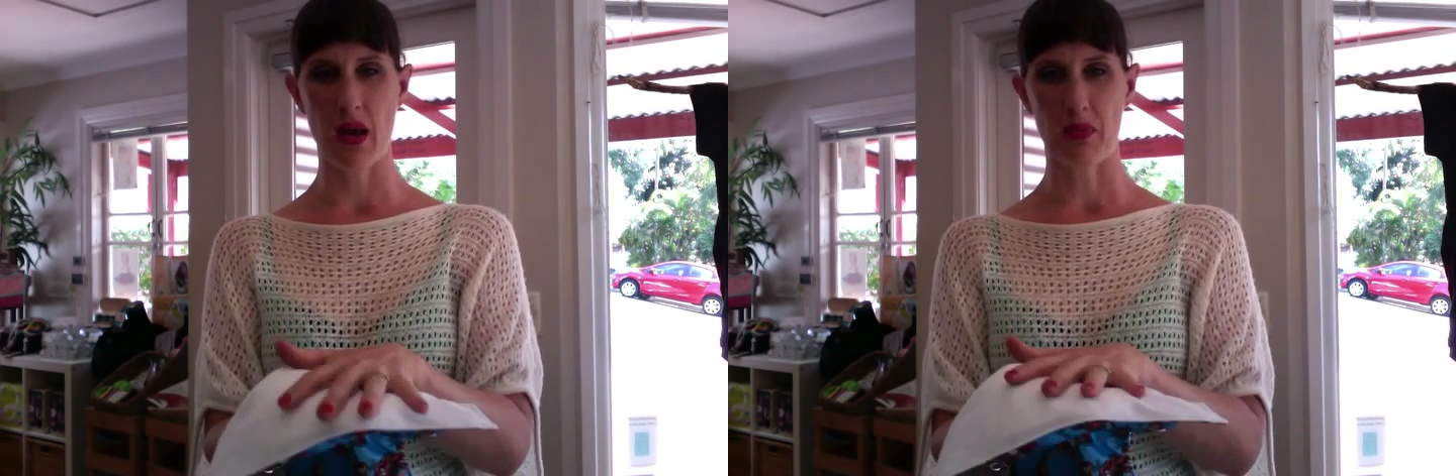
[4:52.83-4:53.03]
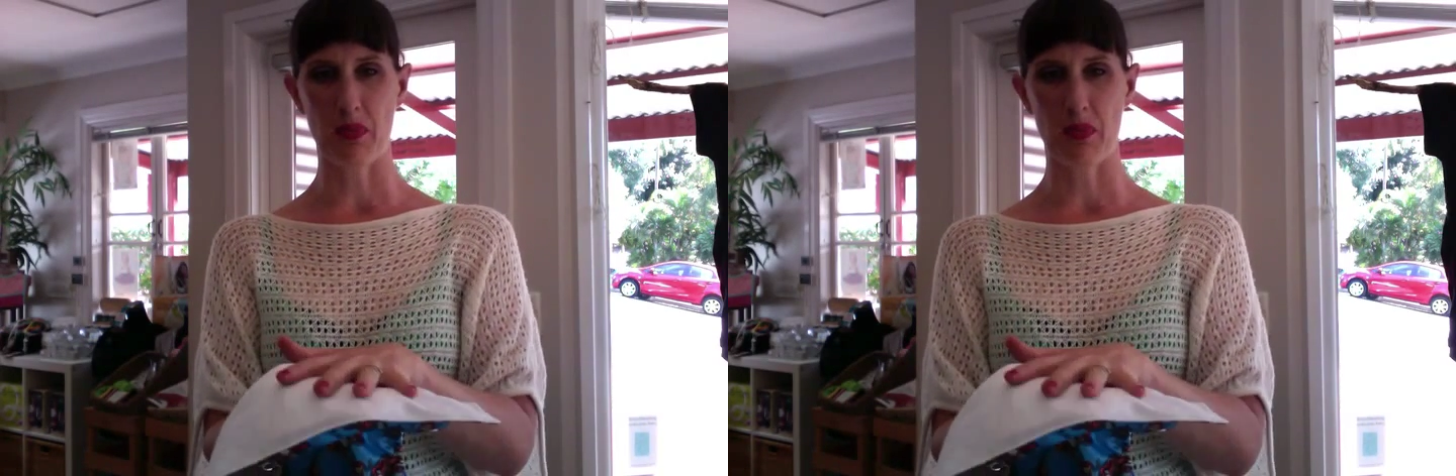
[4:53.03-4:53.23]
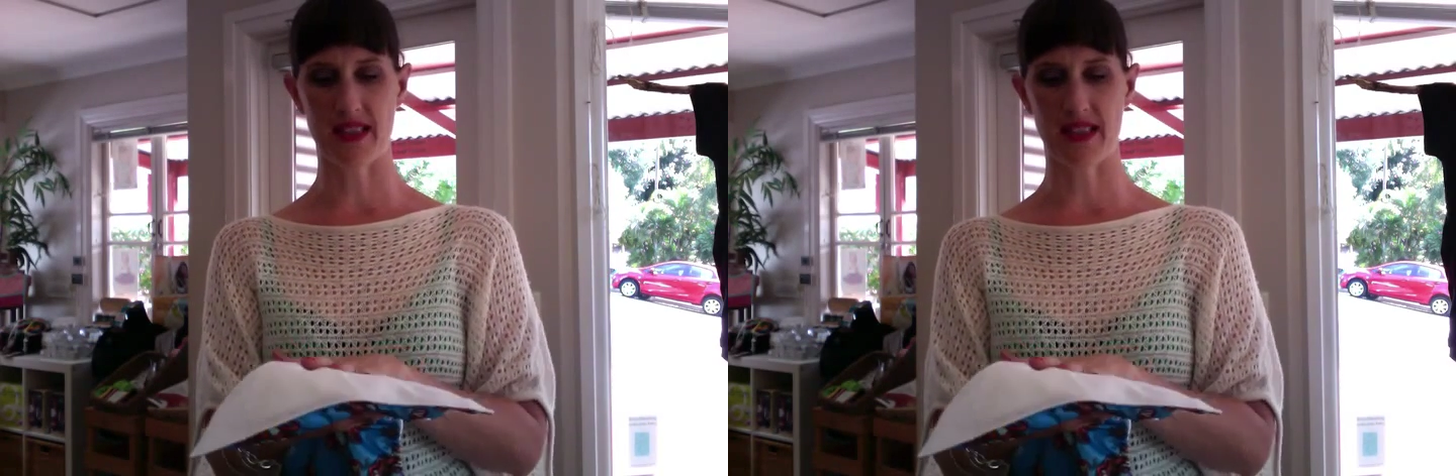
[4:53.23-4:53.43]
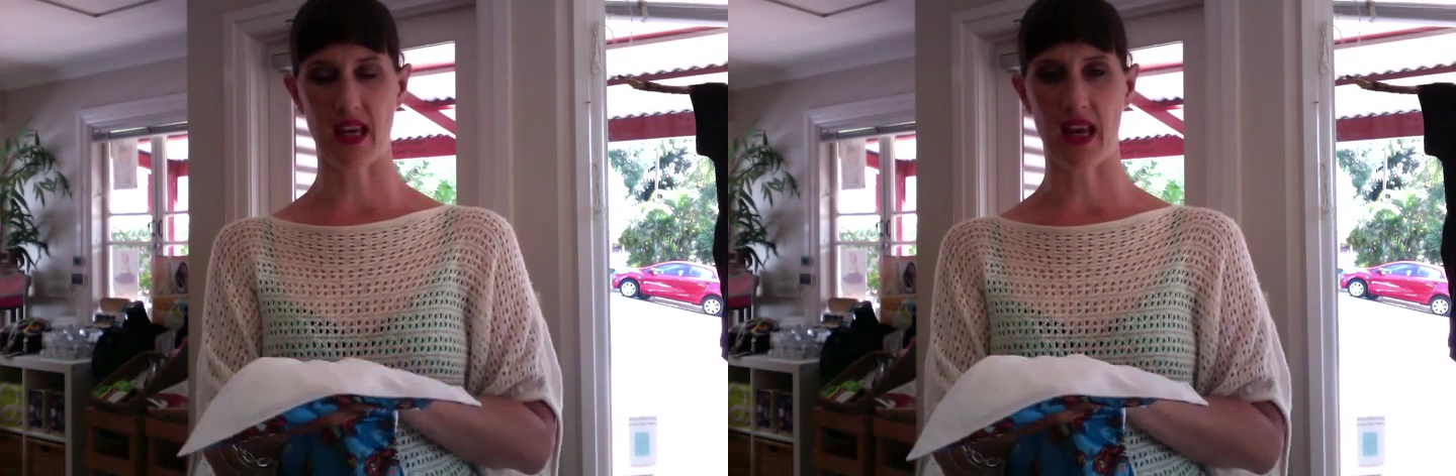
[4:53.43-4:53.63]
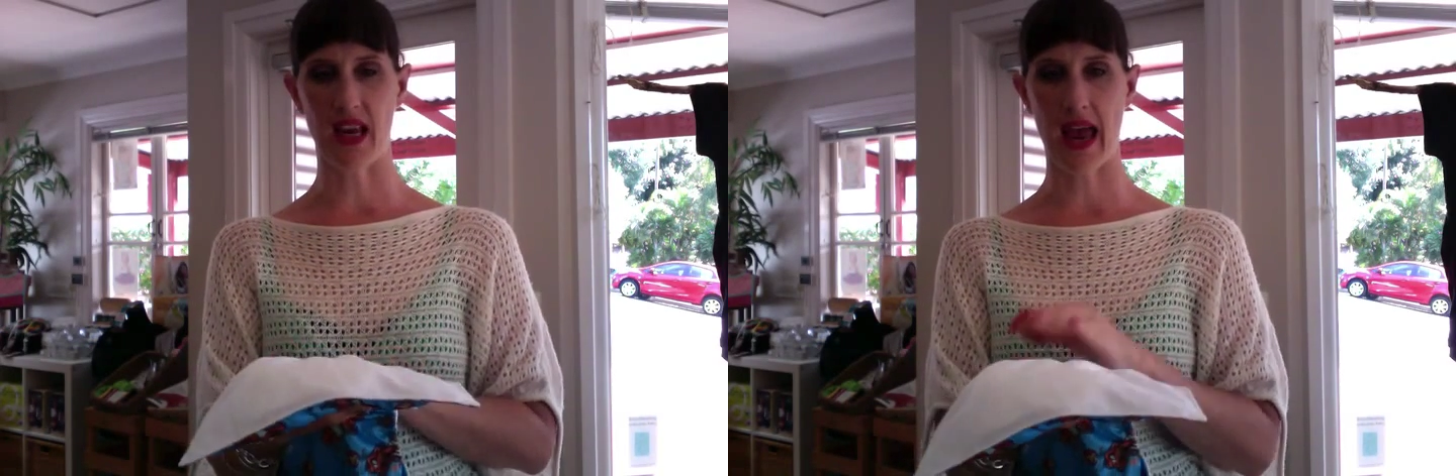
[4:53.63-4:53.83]

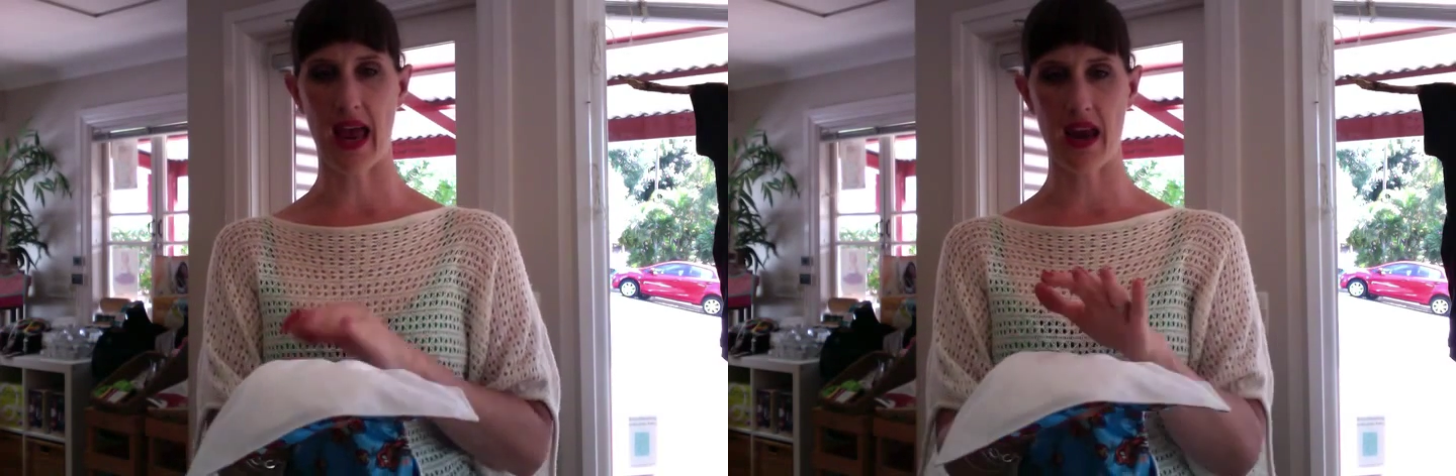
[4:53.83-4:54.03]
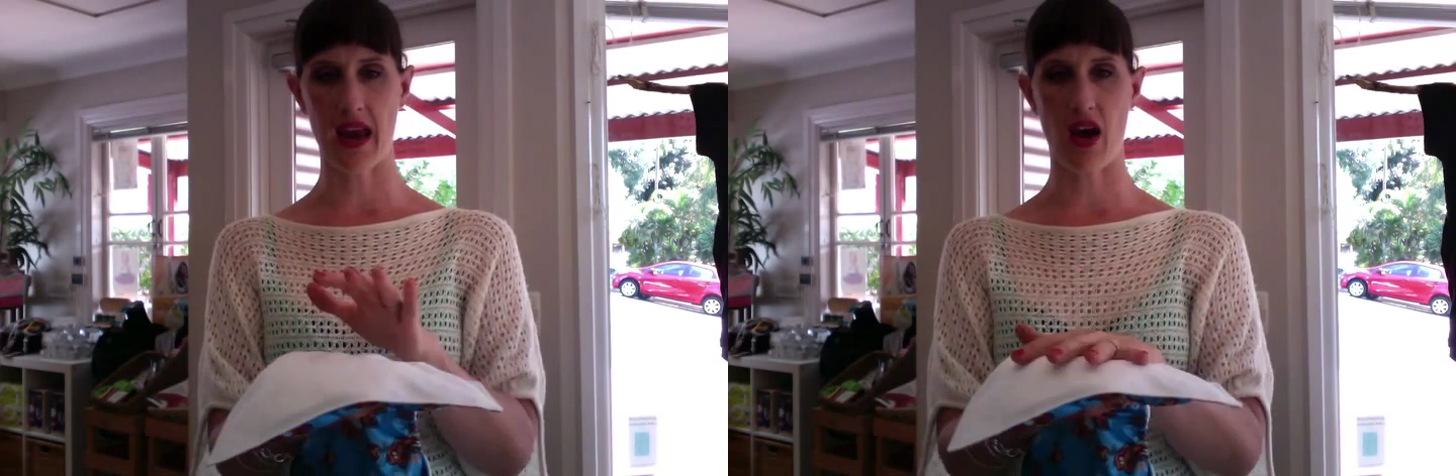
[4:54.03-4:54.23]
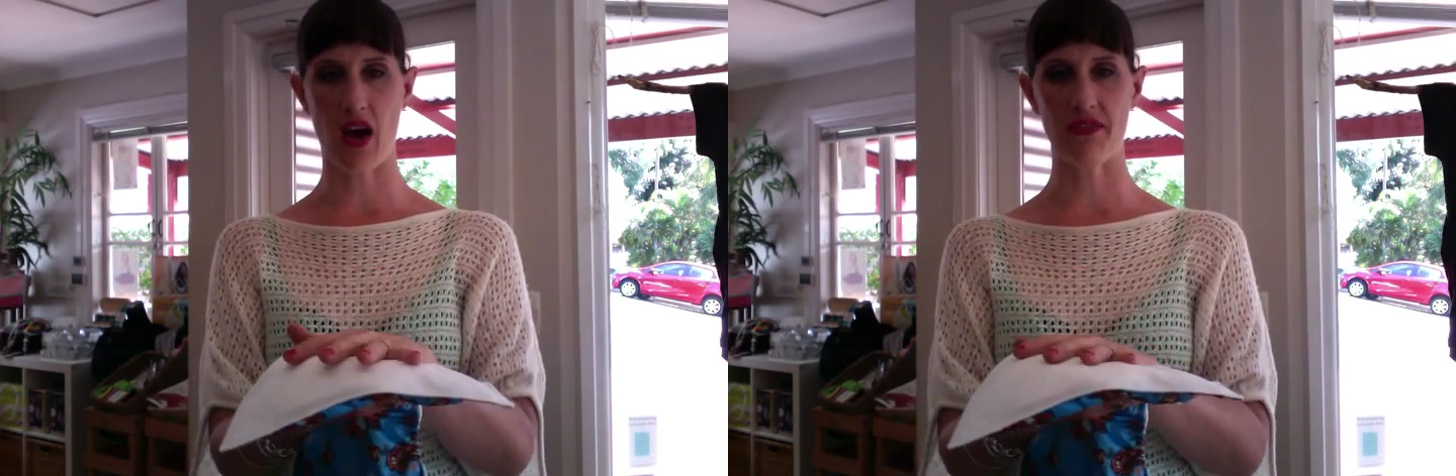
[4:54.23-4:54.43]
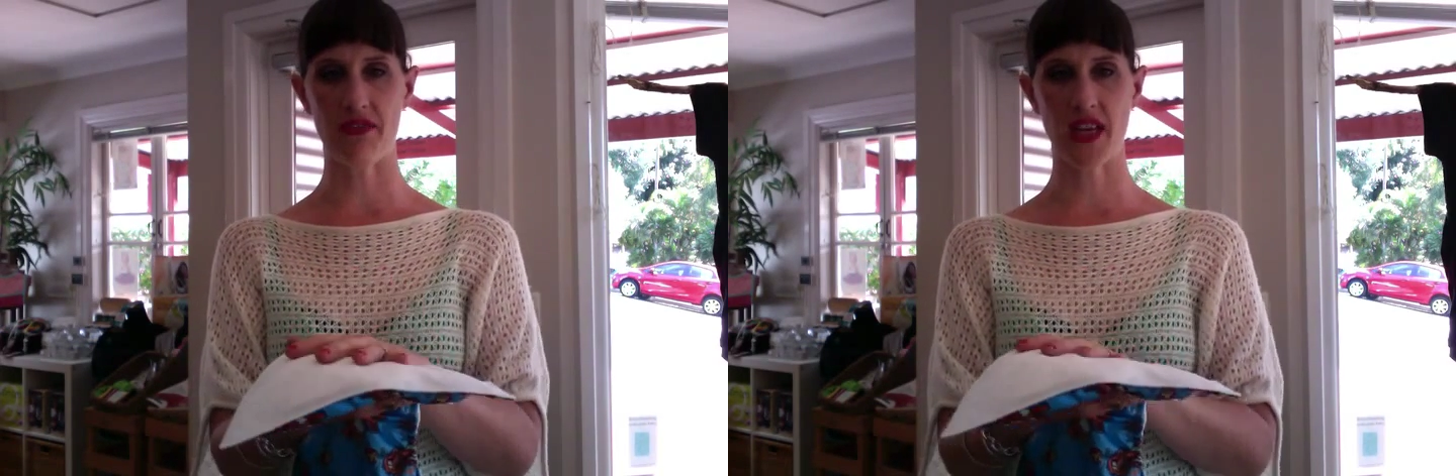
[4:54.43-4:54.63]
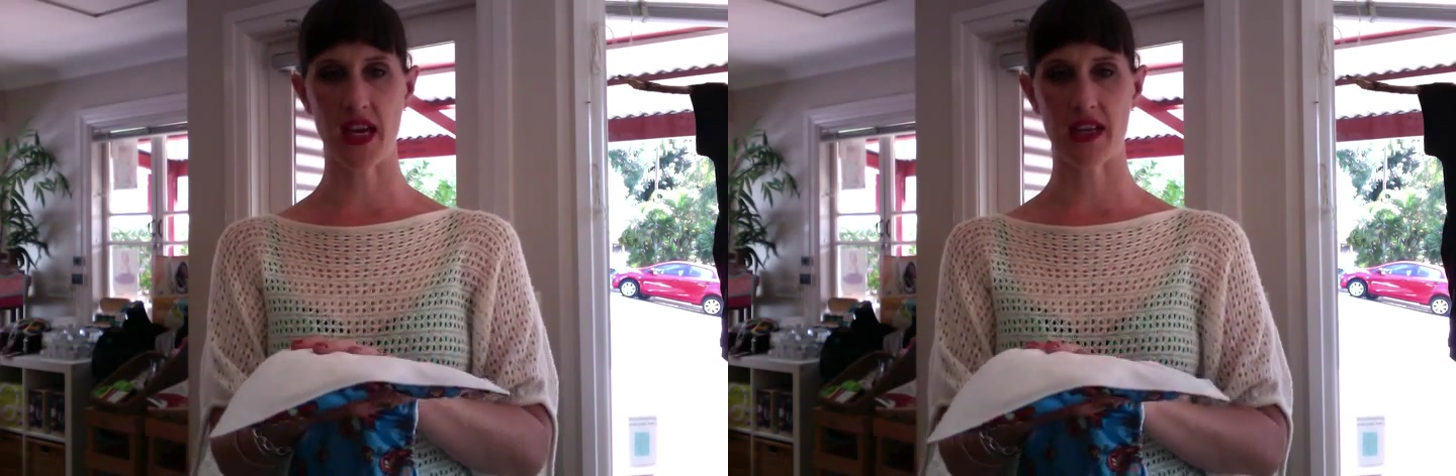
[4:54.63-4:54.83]
plasticky, and I've
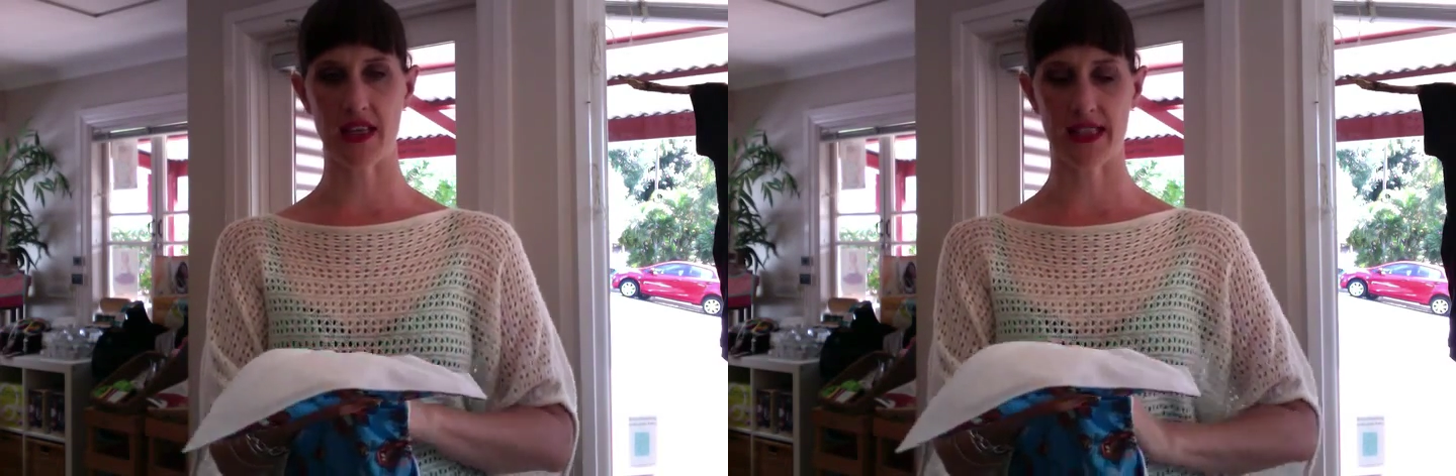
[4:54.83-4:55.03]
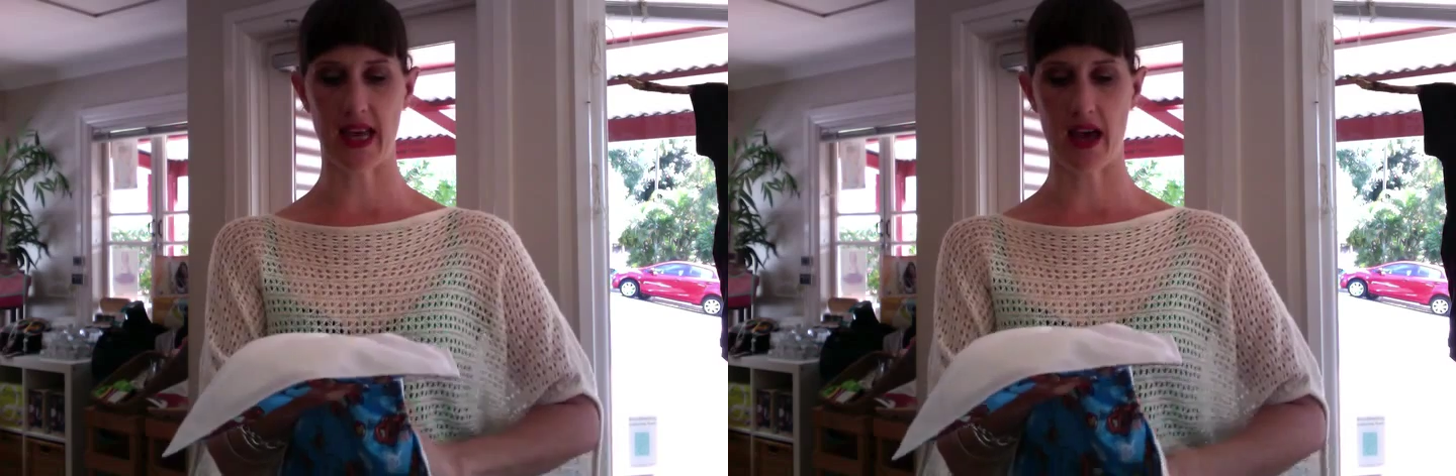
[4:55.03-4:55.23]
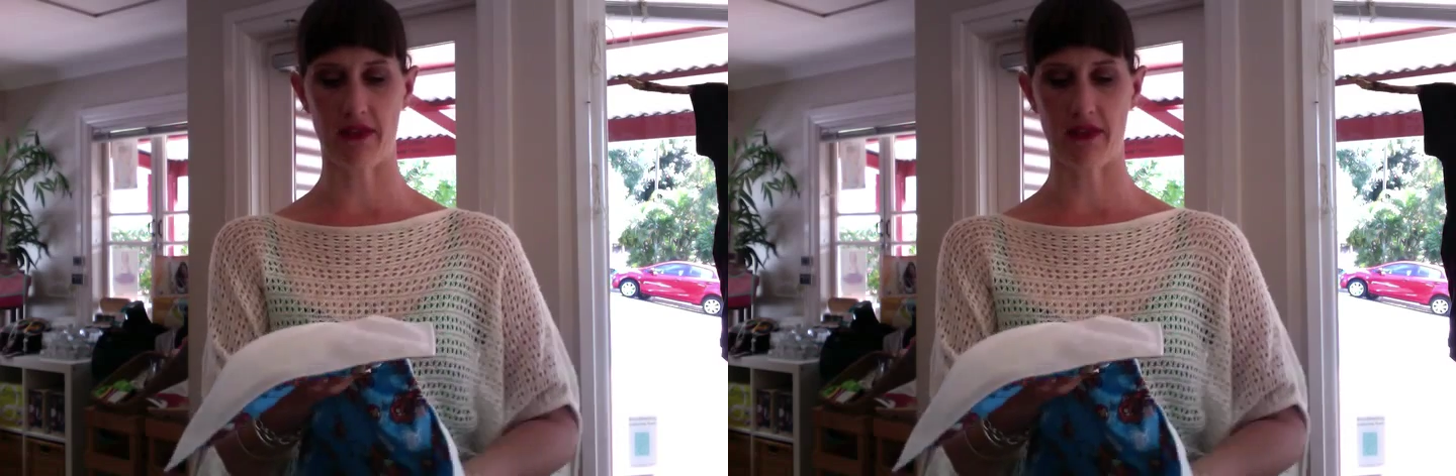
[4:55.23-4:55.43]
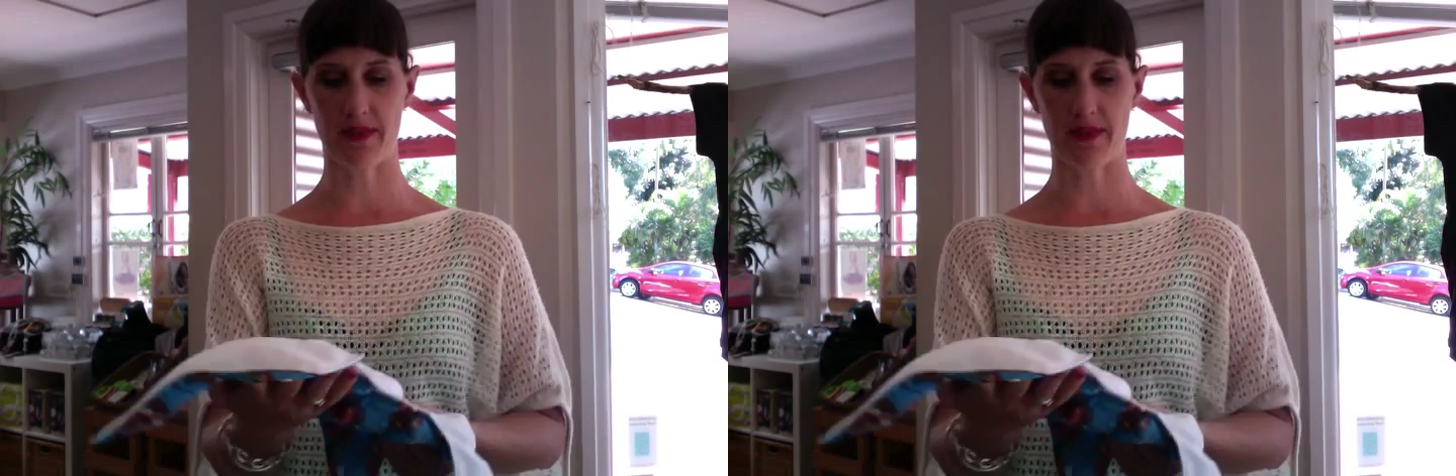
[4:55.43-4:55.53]
taken this out of